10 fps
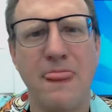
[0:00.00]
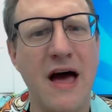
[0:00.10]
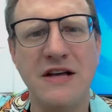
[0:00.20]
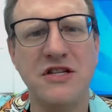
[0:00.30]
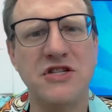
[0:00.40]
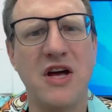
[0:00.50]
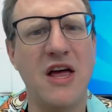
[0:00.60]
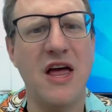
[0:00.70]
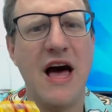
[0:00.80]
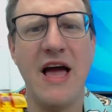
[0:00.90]
I just,
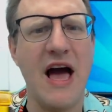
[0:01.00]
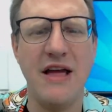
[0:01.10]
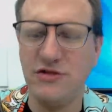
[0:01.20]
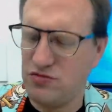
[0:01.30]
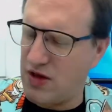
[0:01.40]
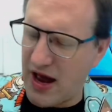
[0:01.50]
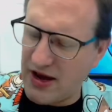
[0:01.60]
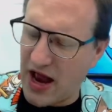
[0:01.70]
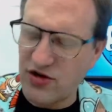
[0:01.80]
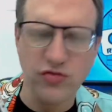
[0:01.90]
I, I,
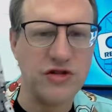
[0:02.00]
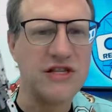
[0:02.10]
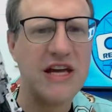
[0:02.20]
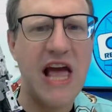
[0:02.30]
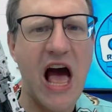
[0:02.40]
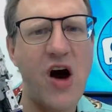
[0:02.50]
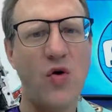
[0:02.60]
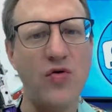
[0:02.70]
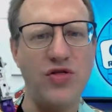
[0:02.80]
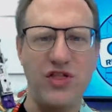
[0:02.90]
I don't see
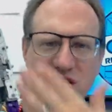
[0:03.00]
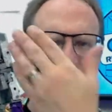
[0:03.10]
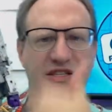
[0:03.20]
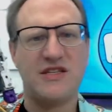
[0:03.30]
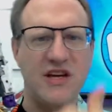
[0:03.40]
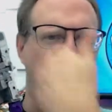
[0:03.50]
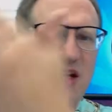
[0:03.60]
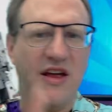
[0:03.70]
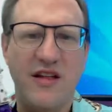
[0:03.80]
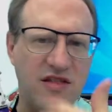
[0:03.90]
how this,
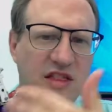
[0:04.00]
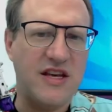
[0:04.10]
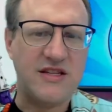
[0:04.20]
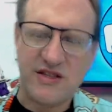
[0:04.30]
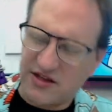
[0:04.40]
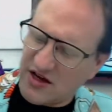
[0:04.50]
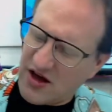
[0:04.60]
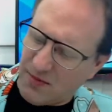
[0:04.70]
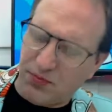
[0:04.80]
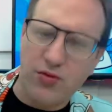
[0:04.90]
this
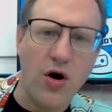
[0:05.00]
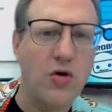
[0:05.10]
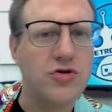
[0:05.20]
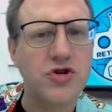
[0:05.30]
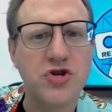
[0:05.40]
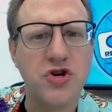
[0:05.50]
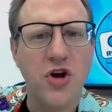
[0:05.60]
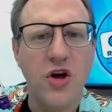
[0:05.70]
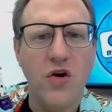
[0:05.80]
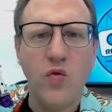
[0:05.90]
approach
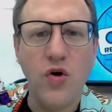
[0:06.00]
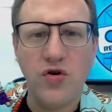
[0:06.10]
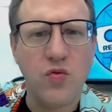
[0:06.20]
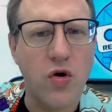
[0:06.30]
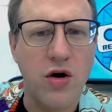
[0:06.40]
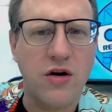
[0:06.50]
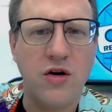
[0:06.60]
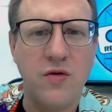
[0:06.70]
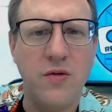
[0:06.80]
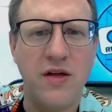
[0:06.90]
would work
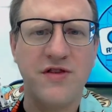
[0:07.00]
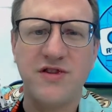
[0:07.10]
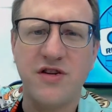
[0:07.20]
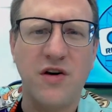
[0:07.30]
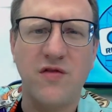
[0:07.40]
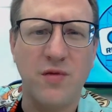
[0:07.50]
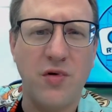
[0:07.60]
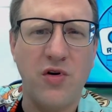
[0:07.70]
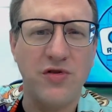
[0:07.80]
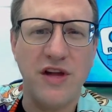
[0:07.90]
with
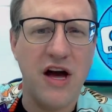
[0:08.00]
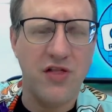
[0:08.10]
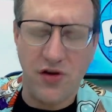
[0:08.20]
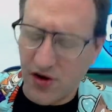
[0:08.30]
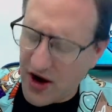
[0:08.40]
Silverbolt and the other